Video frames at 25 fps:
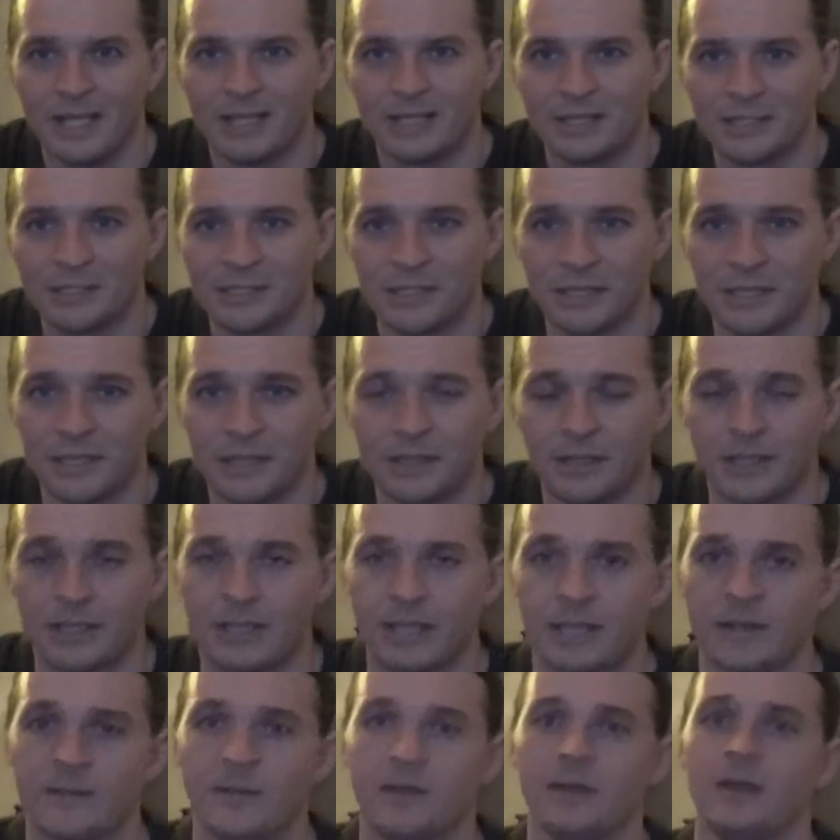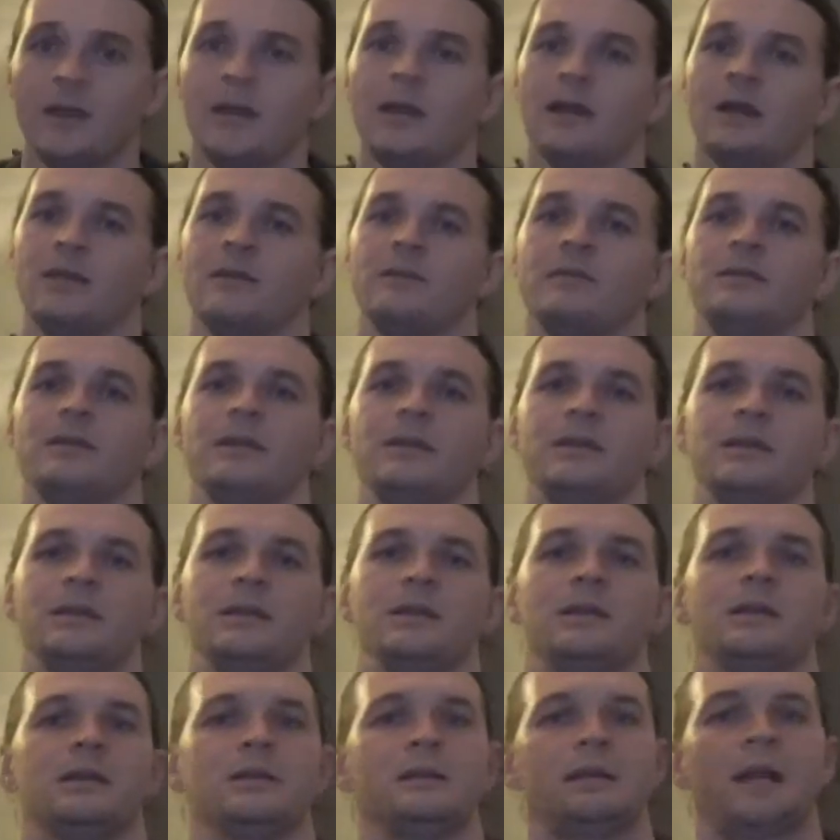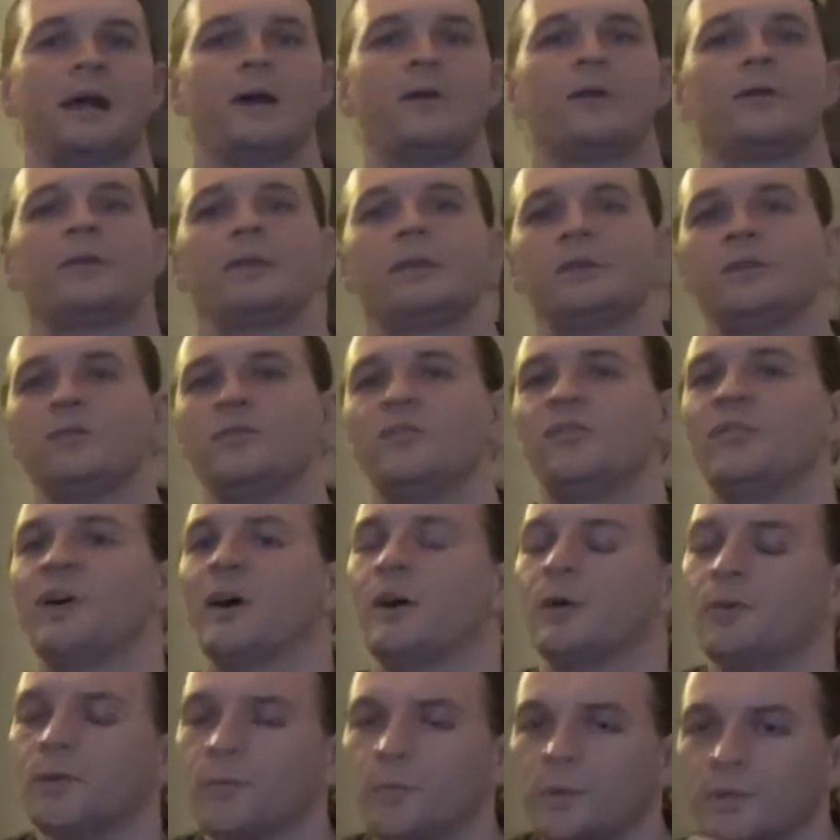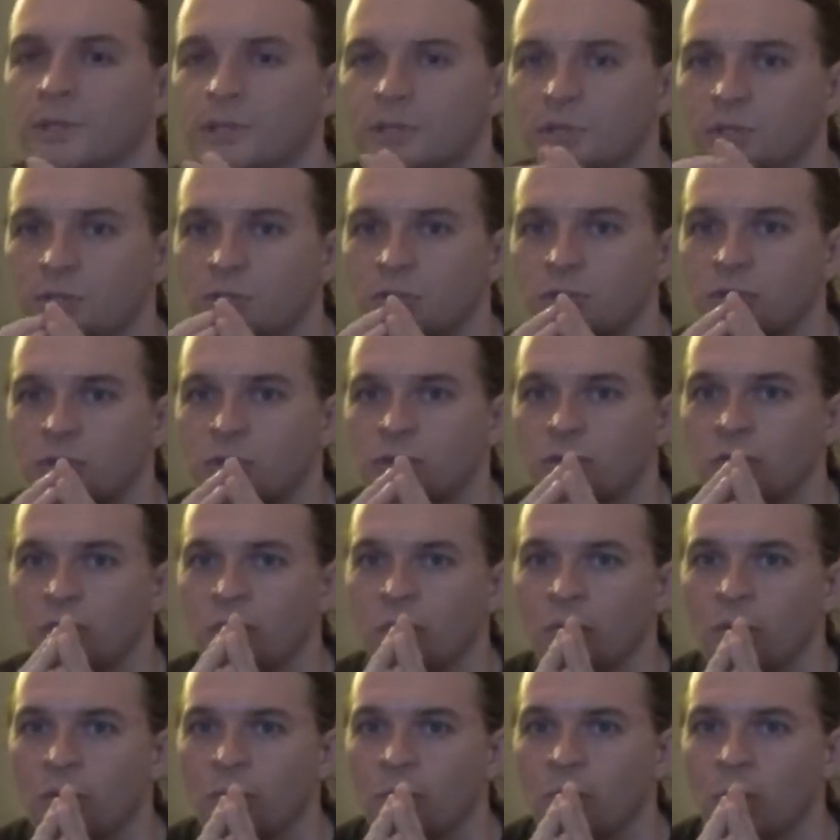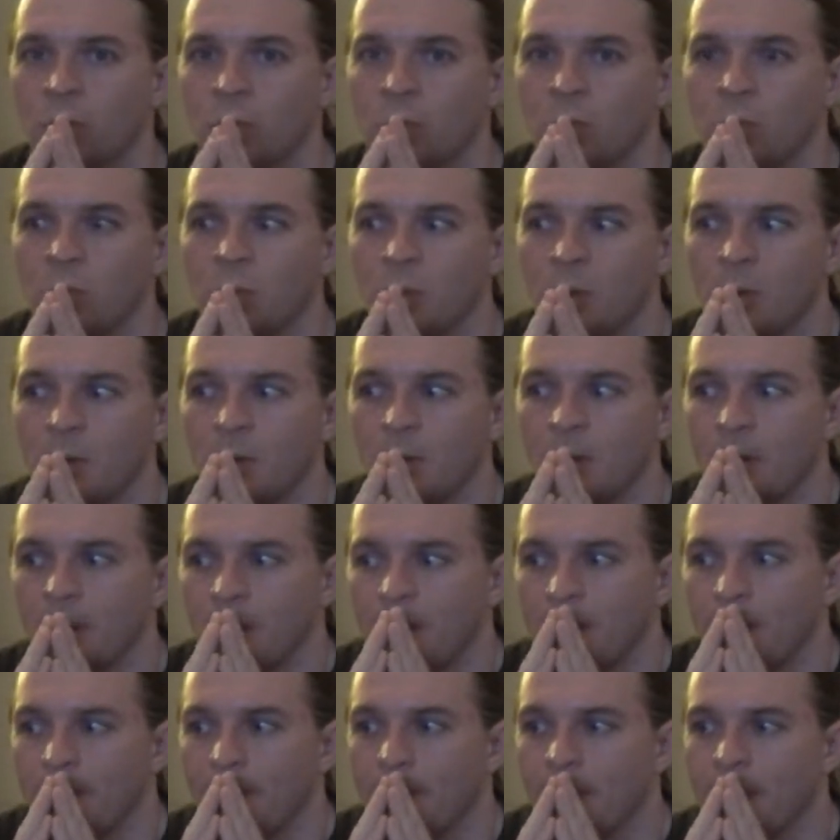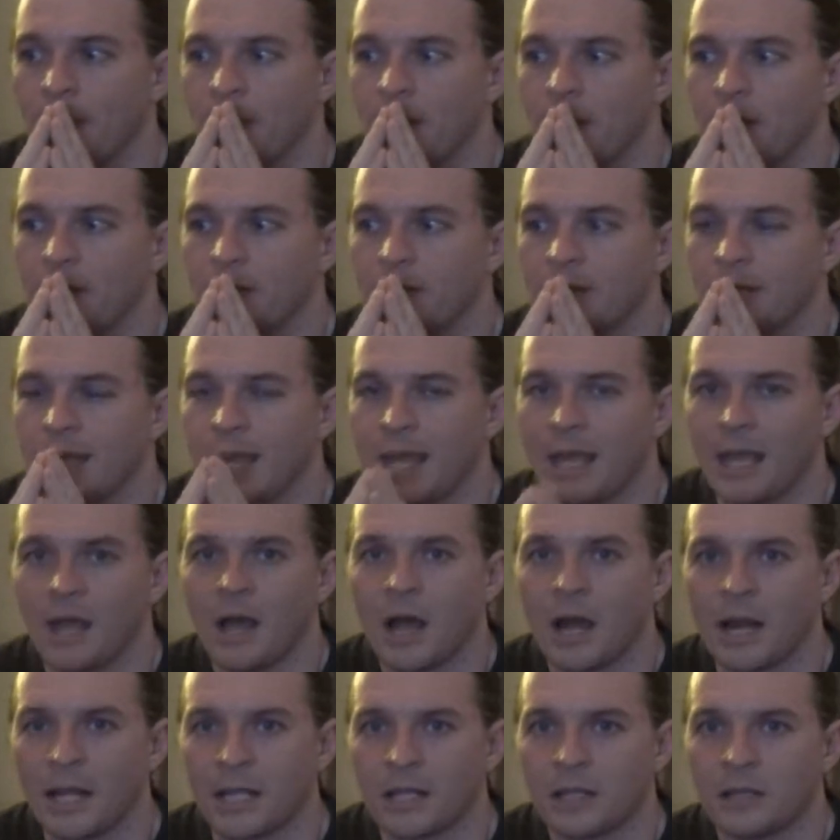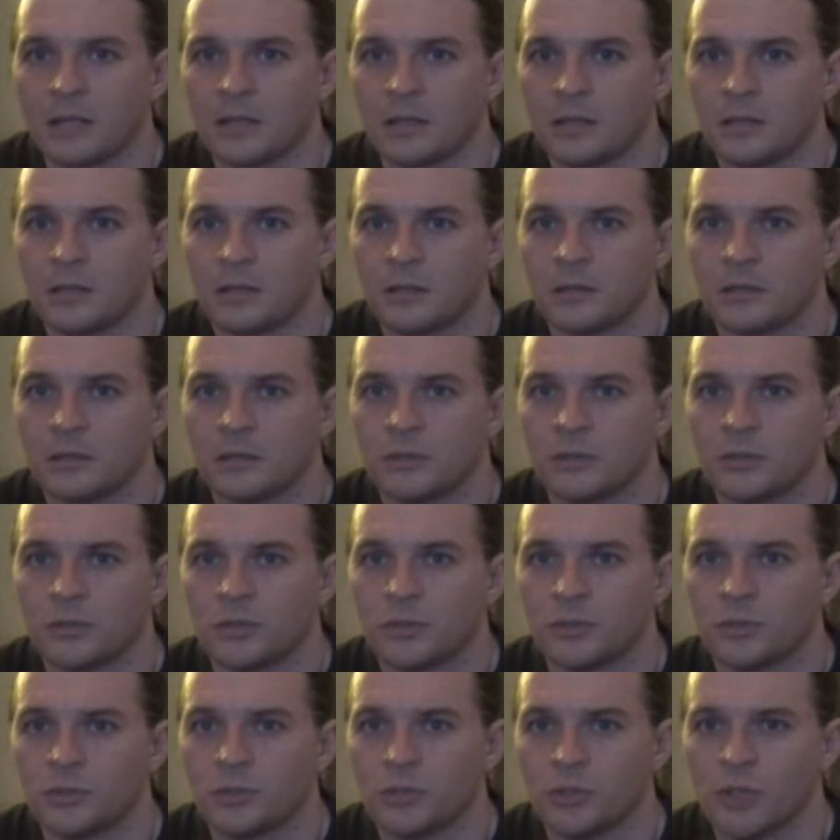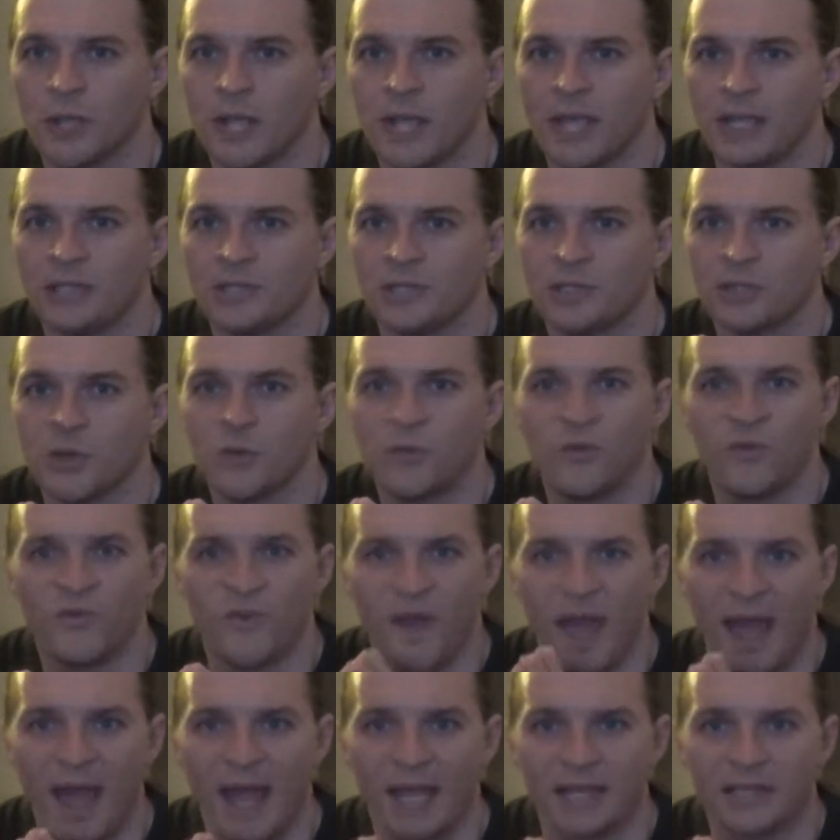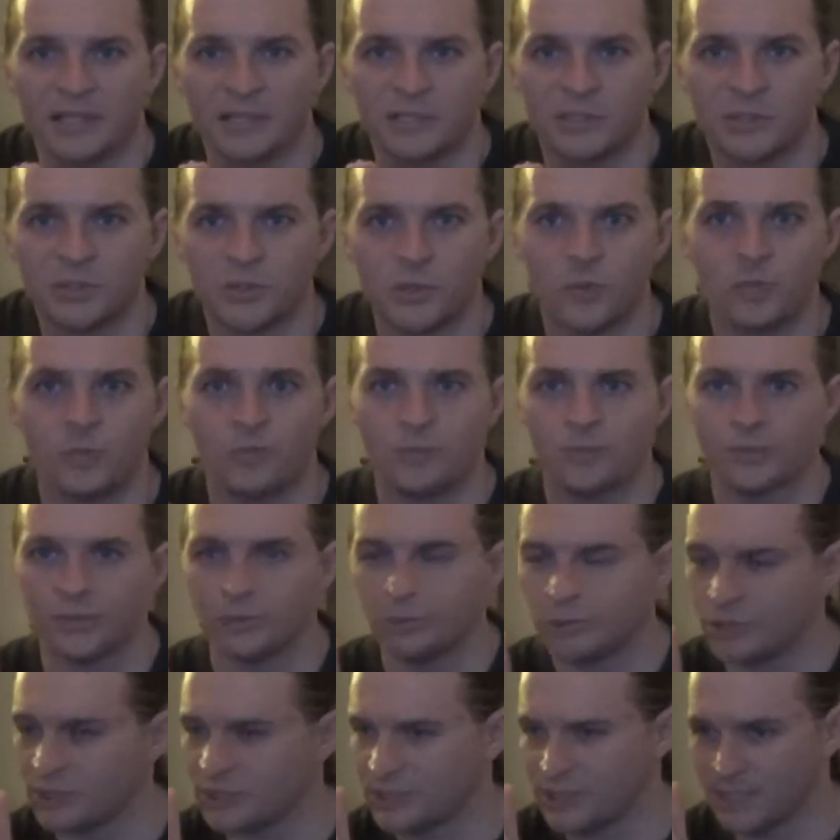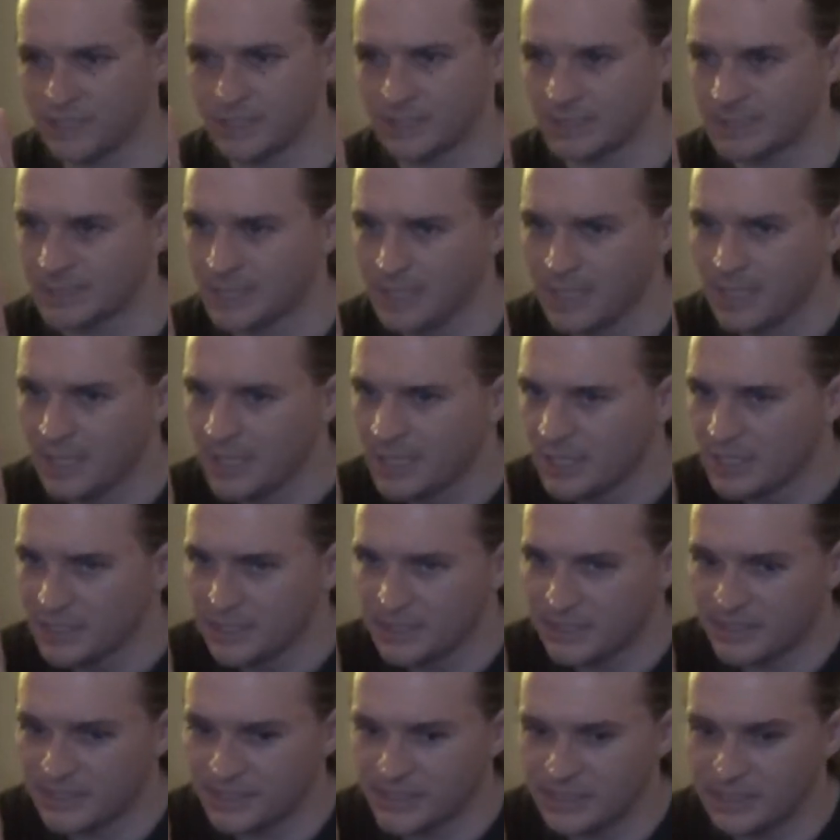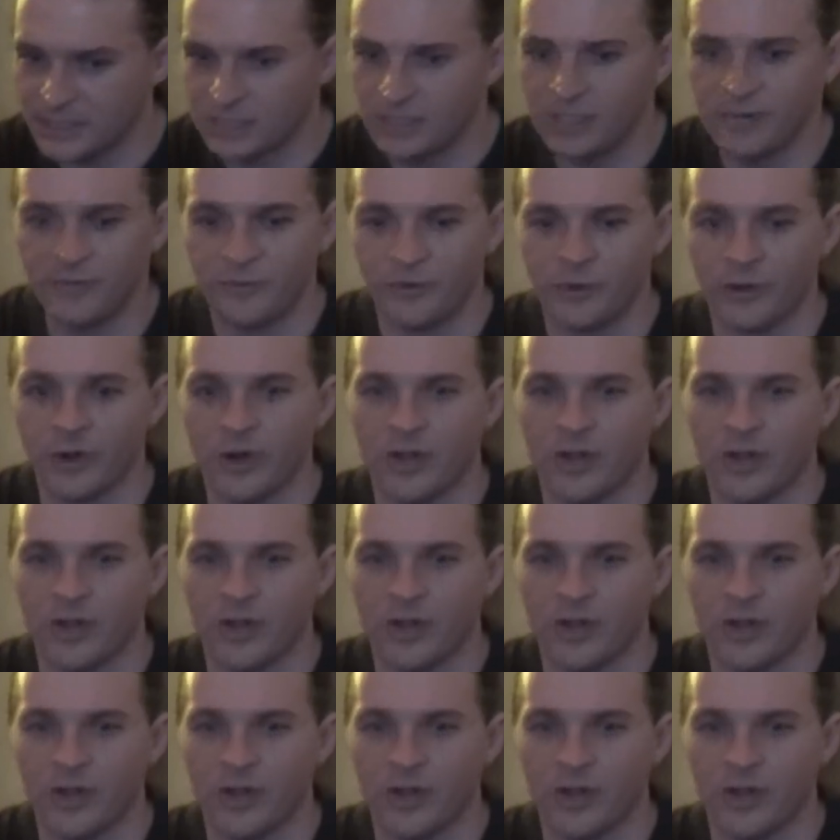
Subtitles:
Suddenly, the encounter that you felt was so chaotic and so fast, so just this sliver